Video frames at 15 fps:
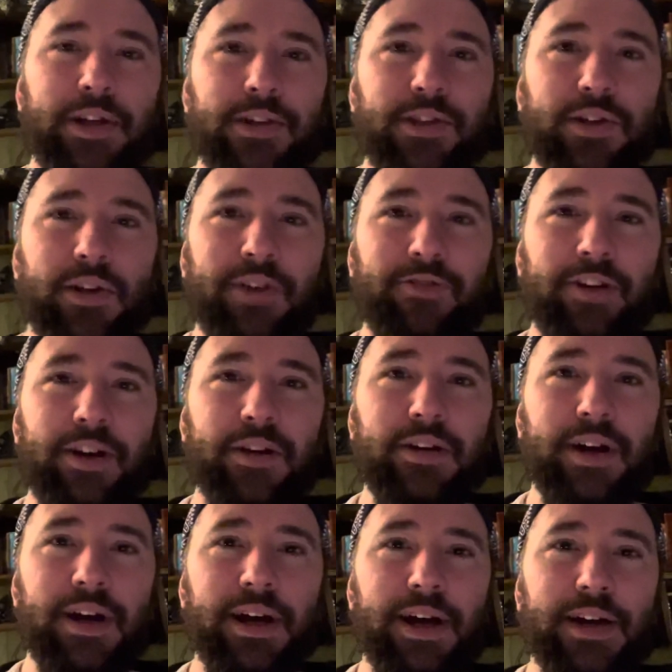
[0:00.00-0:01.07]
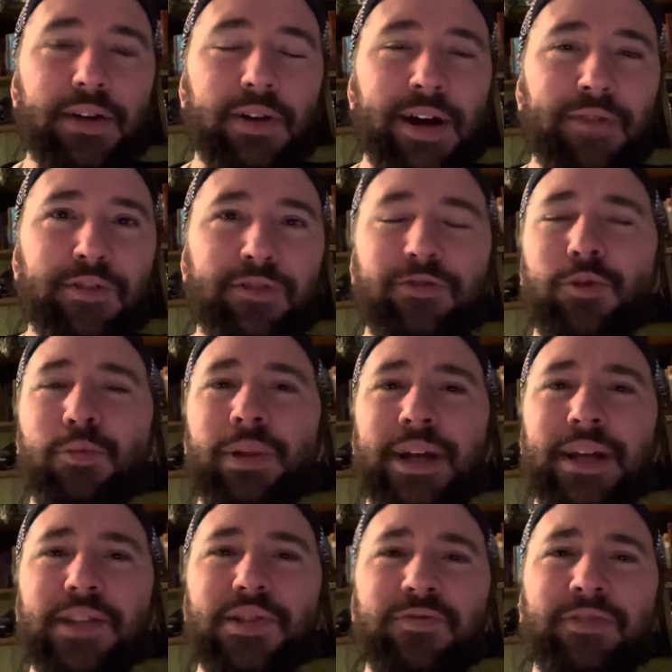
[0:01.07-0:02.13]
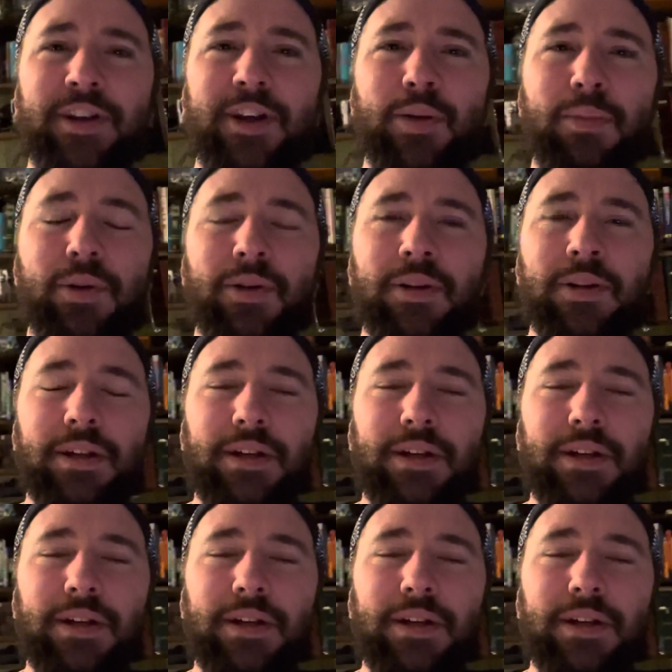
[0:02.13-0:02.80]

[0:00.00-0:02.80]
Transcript: So I figured I don't have the full plans available